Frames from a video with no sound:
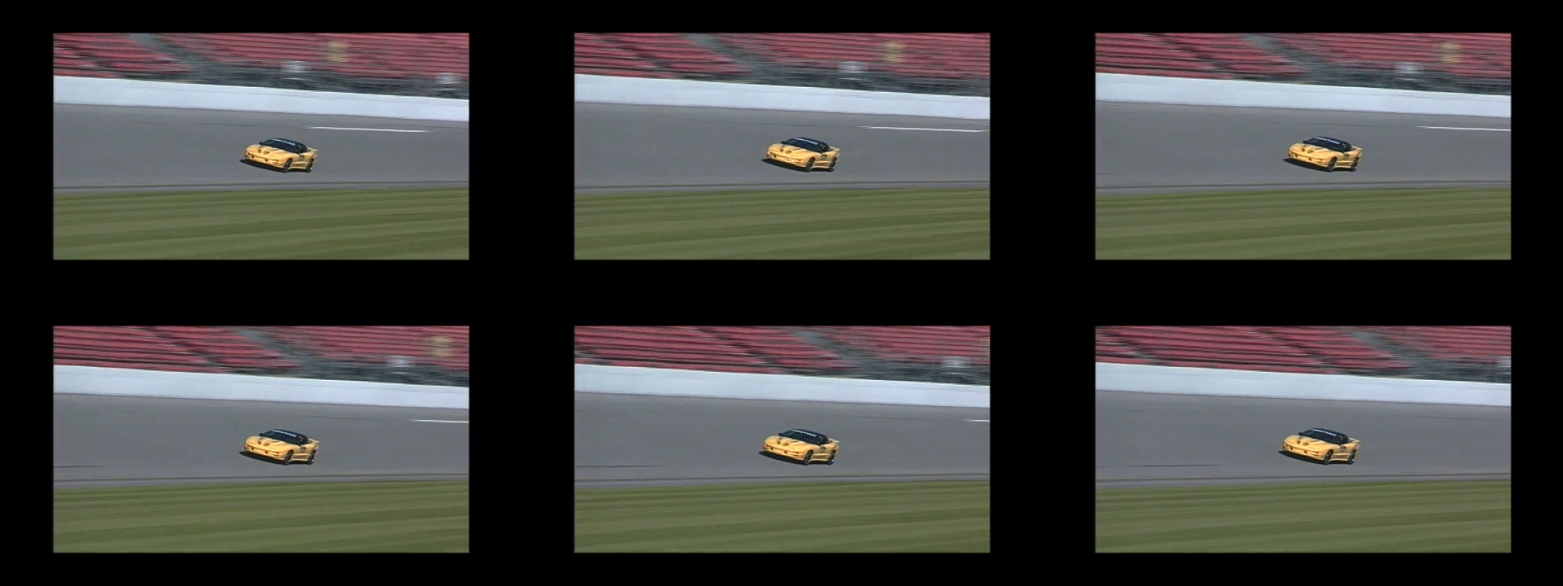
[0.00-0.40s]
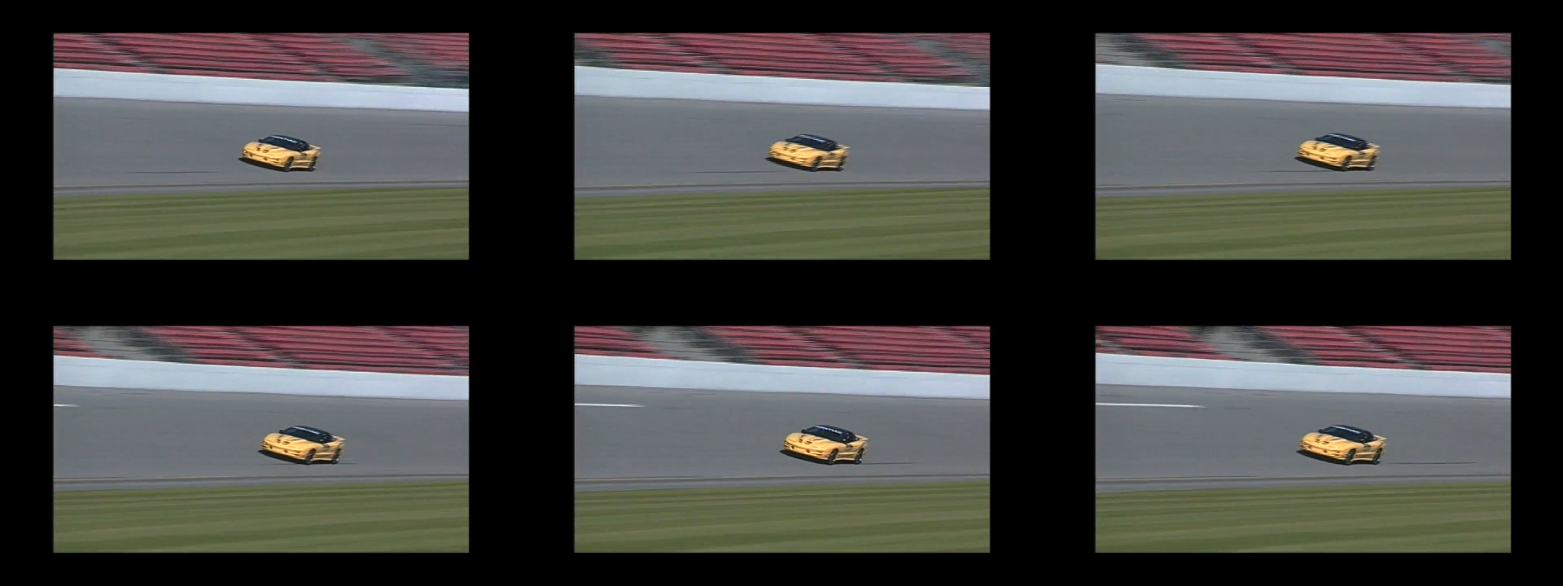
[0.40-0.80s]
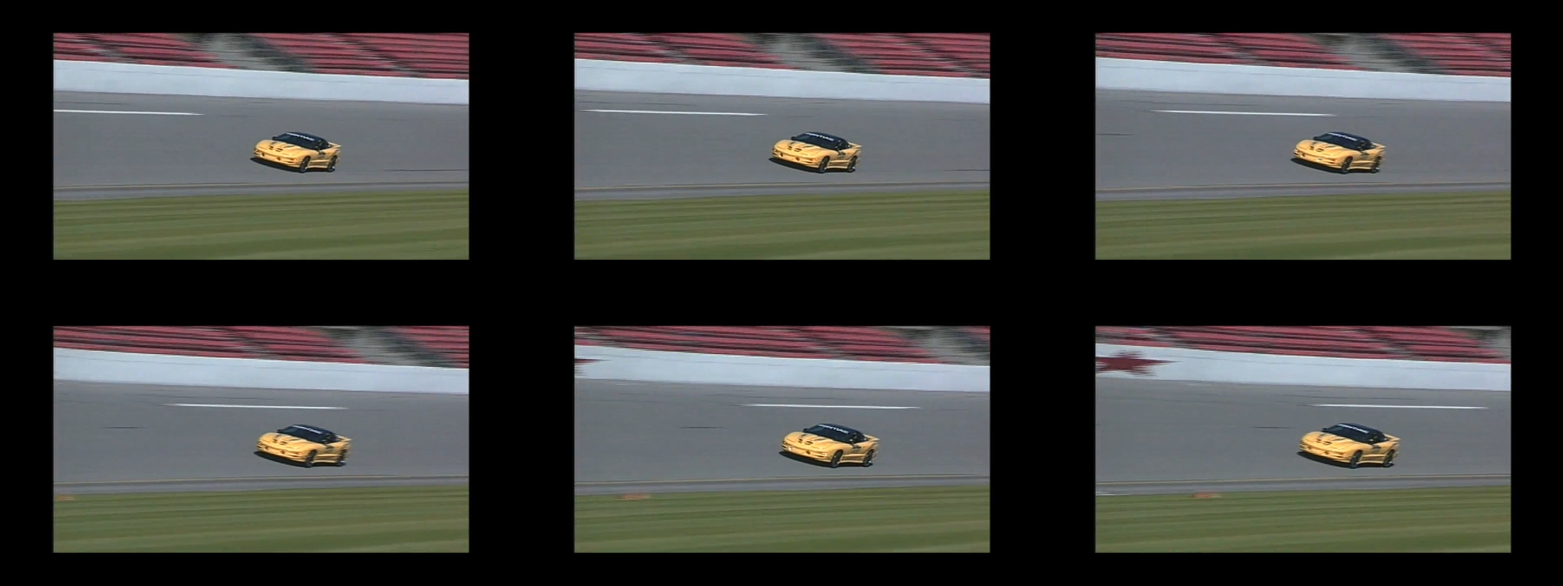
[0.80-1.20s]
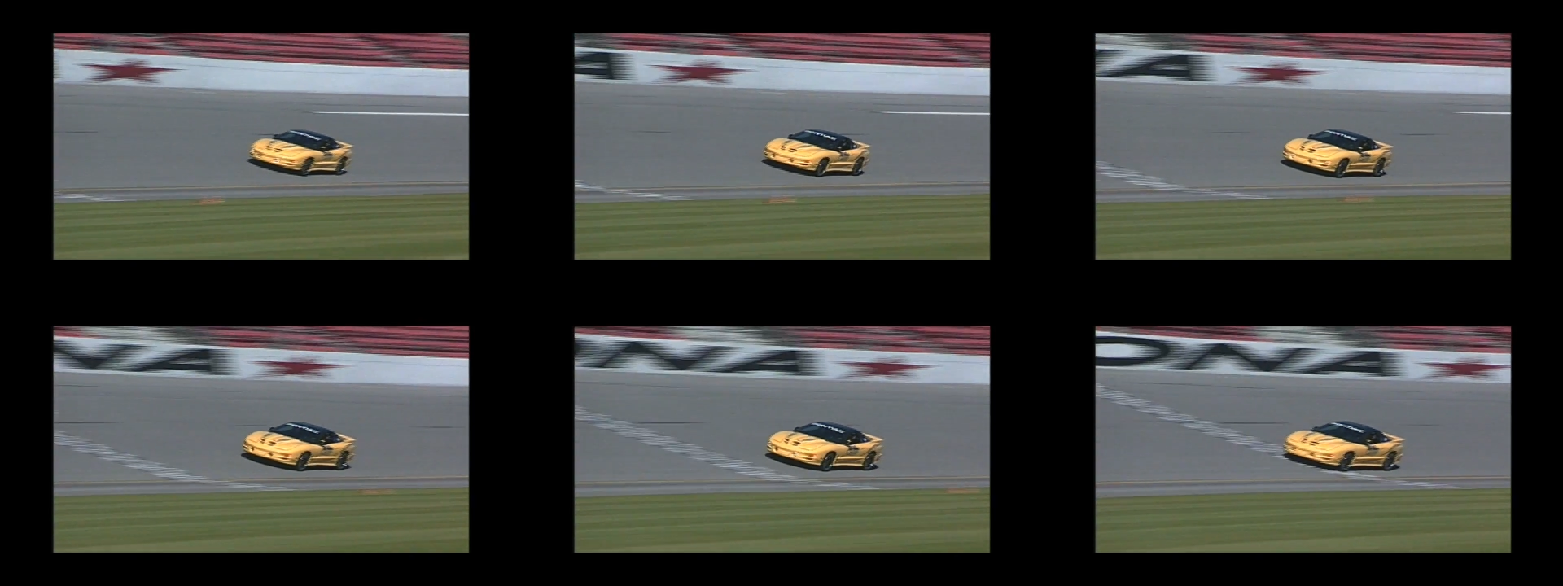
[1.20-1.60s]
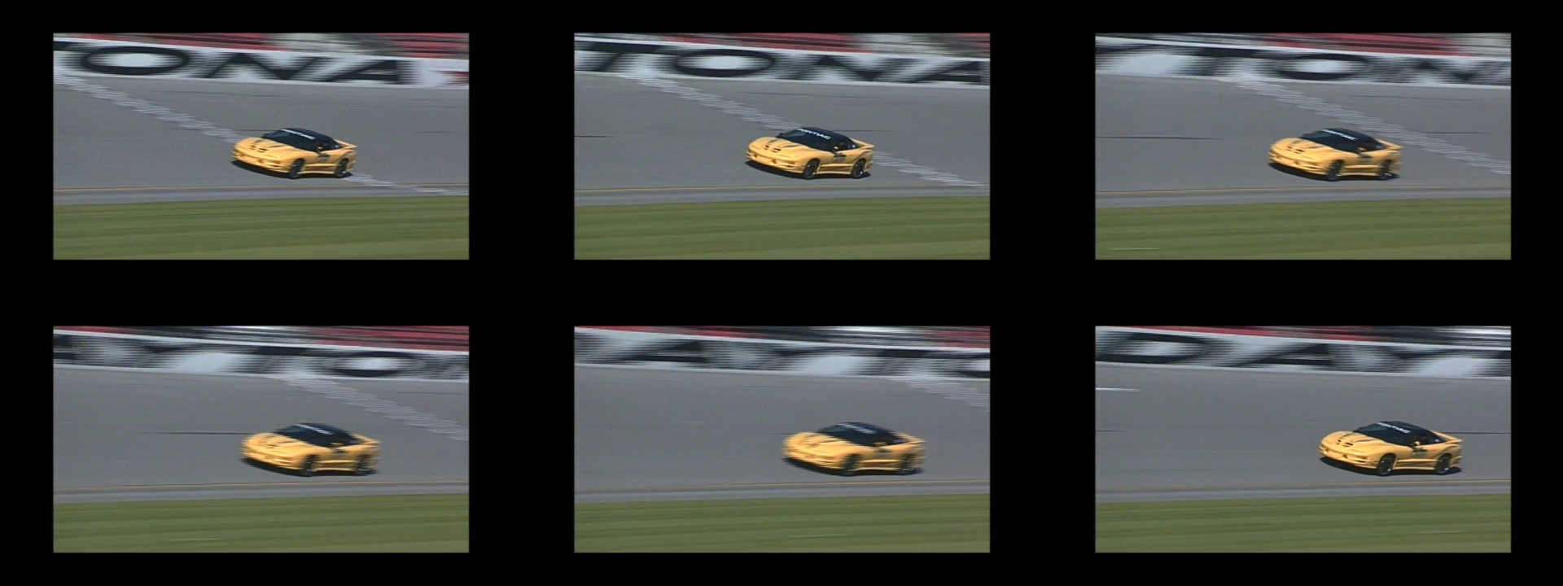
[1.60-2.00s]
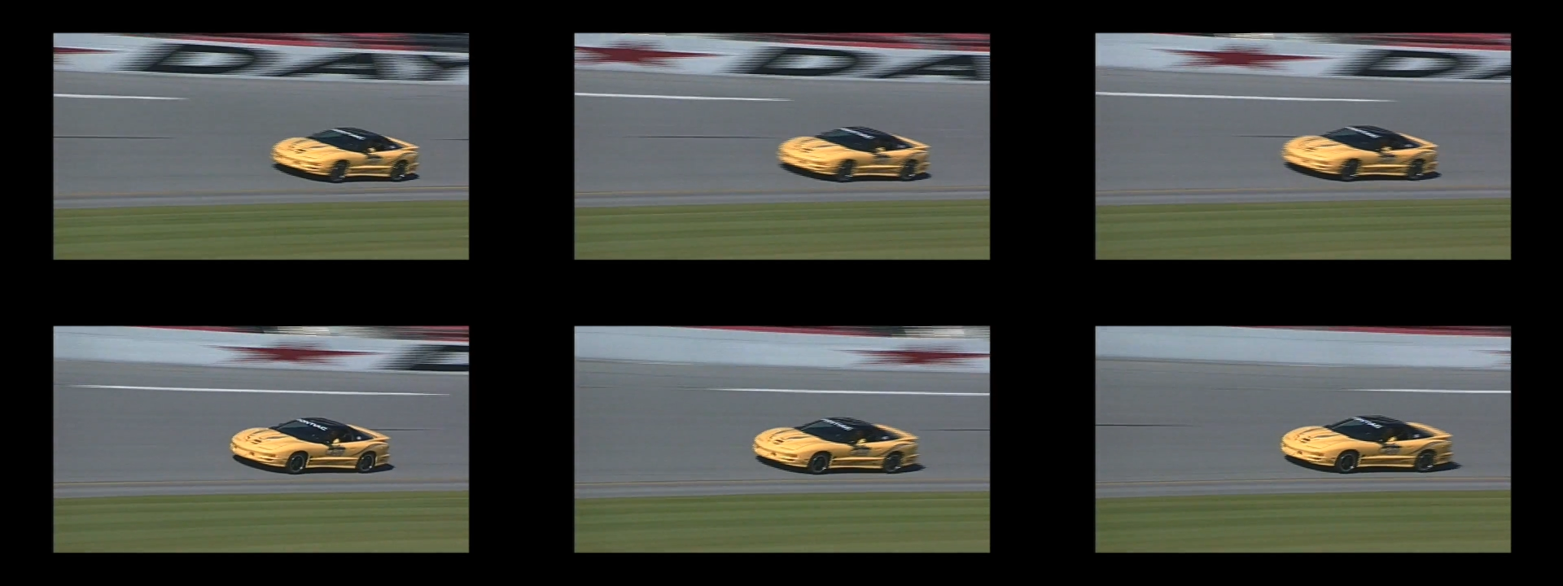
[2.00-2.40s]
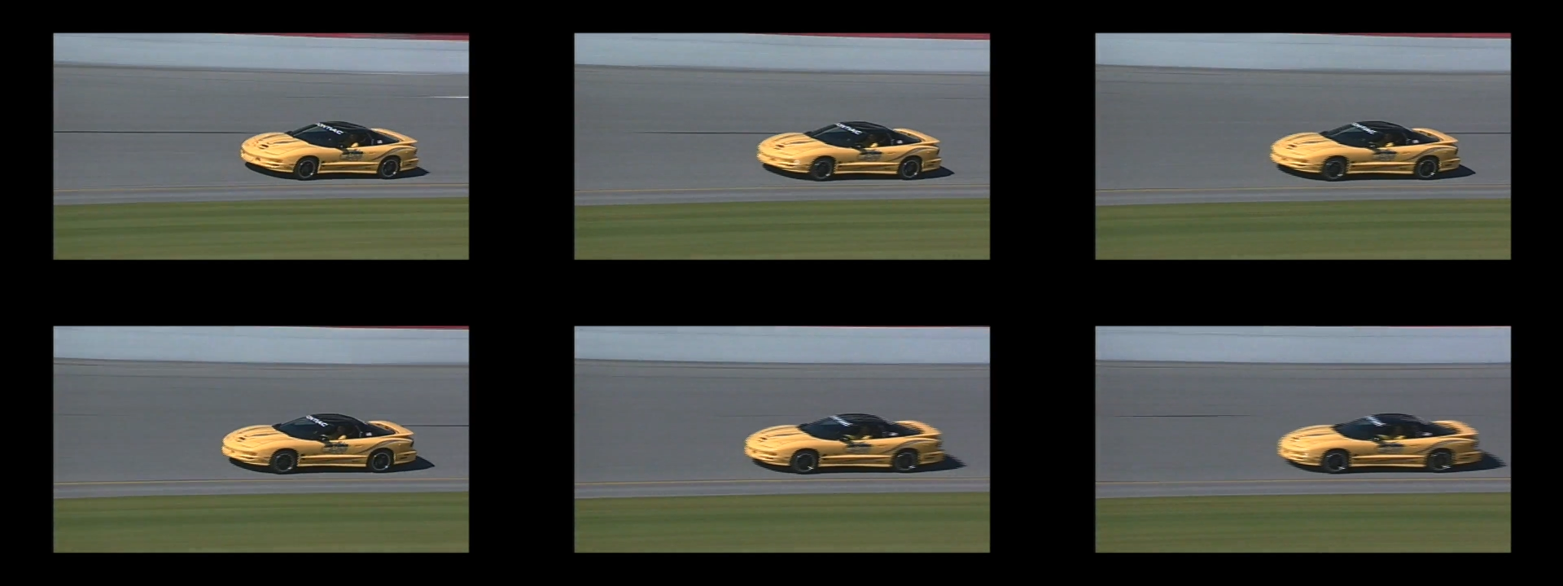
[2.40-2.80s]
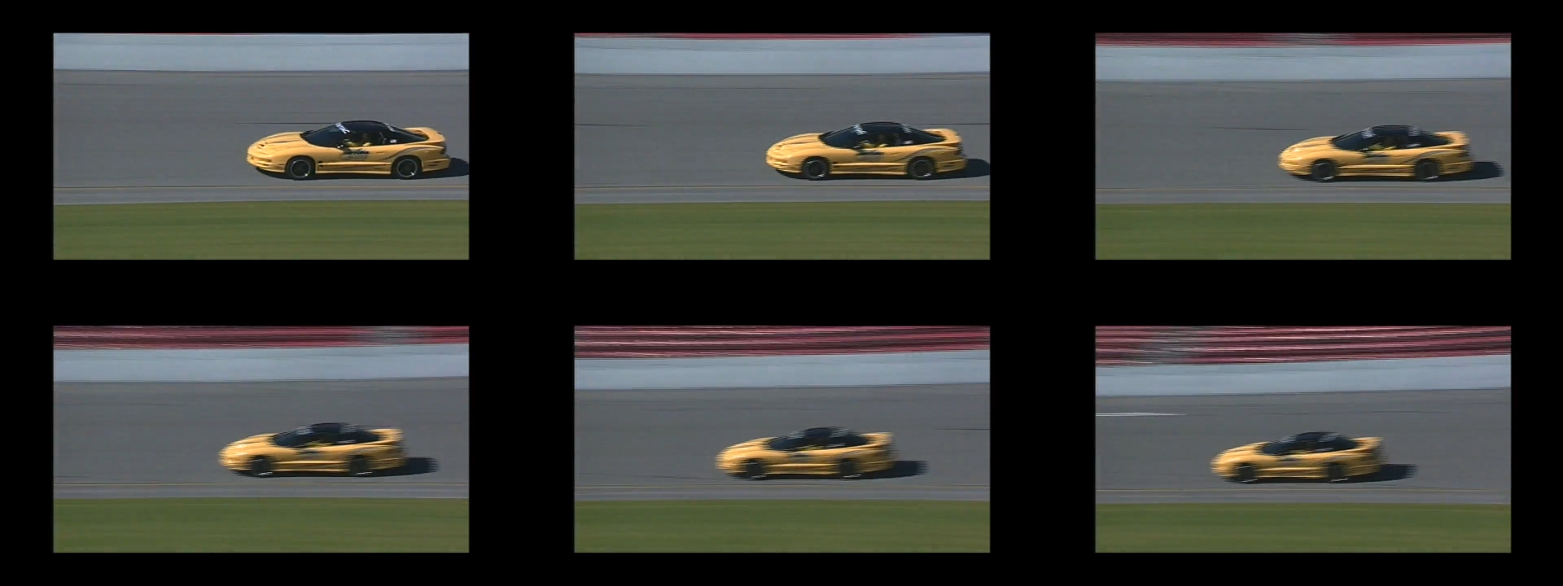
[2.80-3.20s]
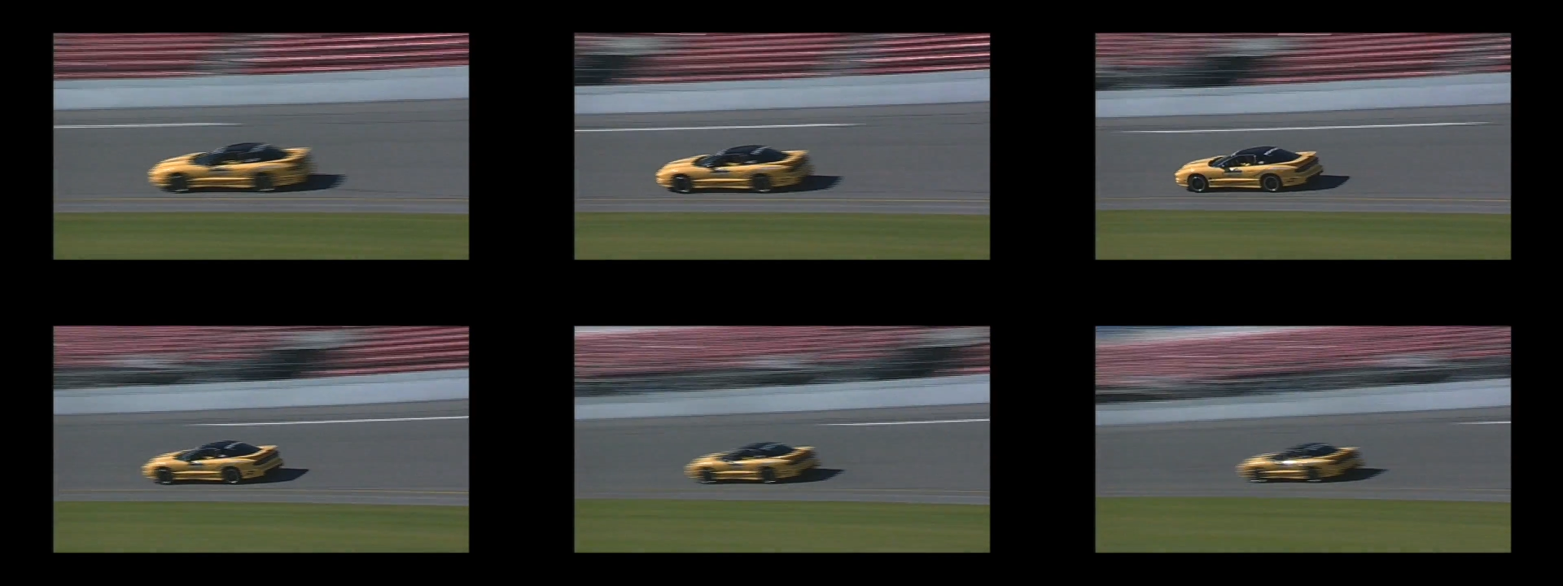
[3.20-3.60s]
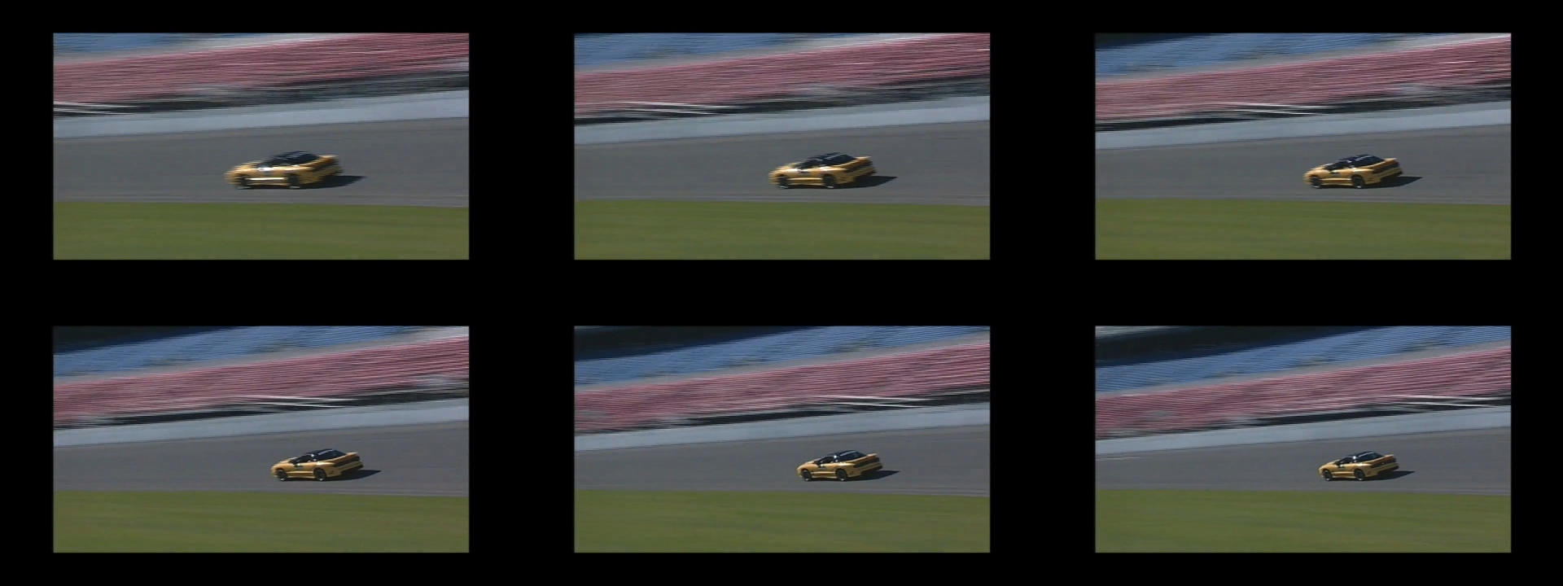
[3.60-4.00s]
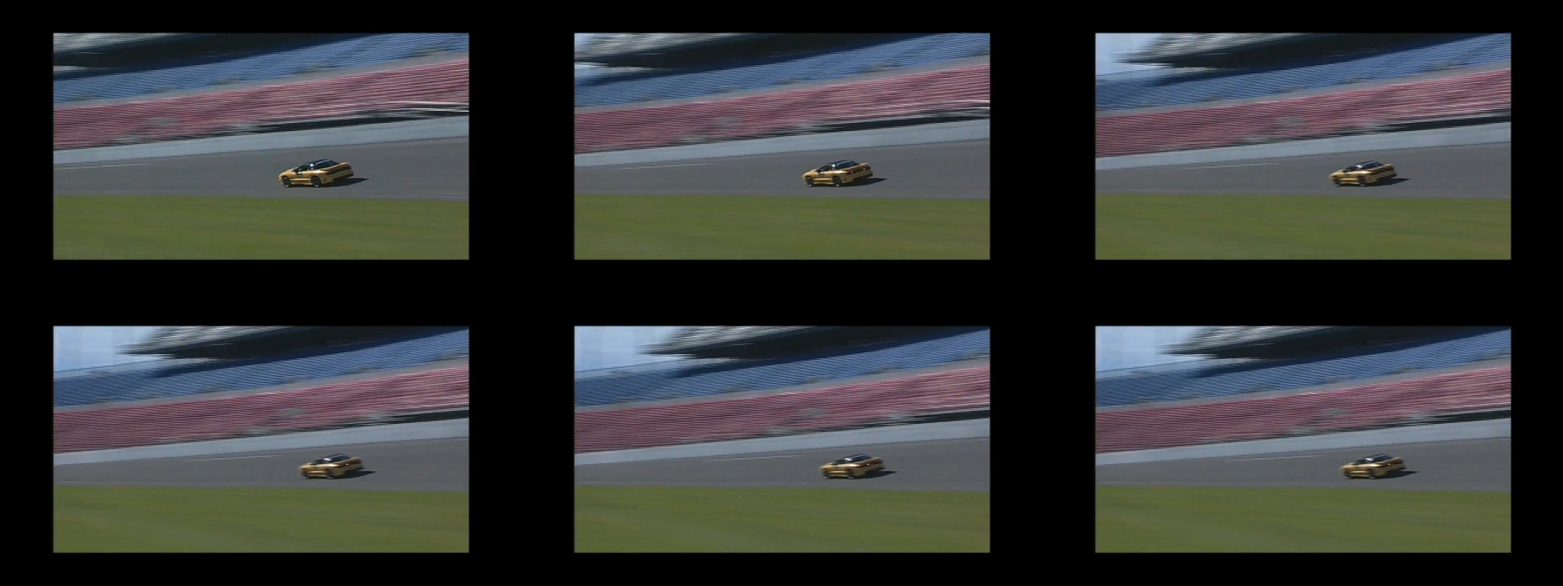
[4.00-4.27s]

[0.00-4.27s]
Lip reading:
[unreadable: no face in view]